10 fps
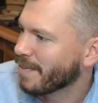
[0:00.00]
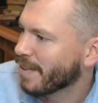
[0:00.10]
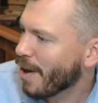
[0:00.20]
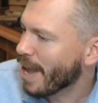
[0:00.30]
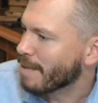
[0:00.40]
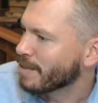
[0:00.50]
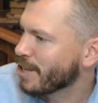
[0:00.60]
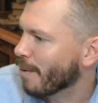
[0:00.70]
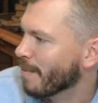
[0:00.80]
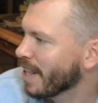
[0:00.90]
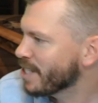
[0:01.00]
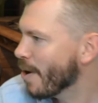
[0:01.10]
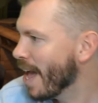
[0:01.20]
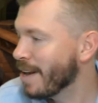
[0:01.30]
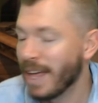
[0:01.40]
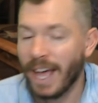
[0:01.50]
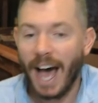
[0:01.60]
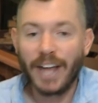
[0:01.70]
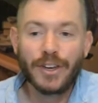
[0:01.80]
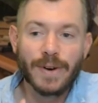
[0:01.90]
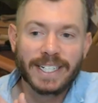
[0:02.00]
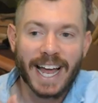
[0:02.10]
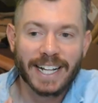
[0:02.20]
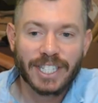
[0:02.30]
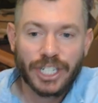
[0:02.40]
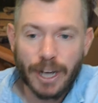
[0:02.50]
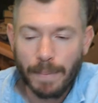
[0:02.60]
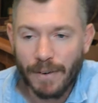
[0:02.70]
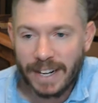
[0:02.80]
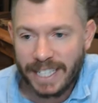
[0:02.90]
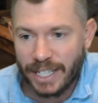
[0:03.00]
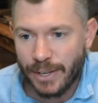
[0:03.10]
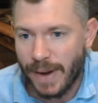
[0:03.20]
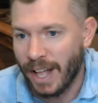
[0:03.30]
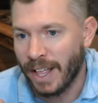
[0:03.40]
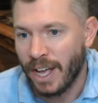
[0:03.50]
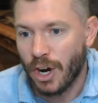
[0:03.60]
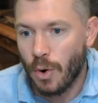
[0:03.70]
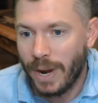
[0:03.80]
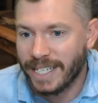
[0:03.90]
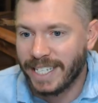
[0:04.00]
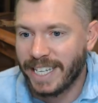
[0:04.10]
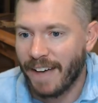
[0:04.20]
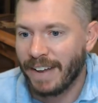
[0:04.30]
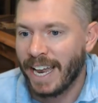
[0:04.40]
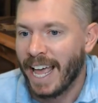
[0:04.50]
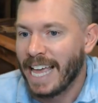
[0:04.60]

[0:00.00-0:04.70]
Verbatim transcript: Okay, so let's go ahead, uh, do attendance, jump over to D2L, quiz 7,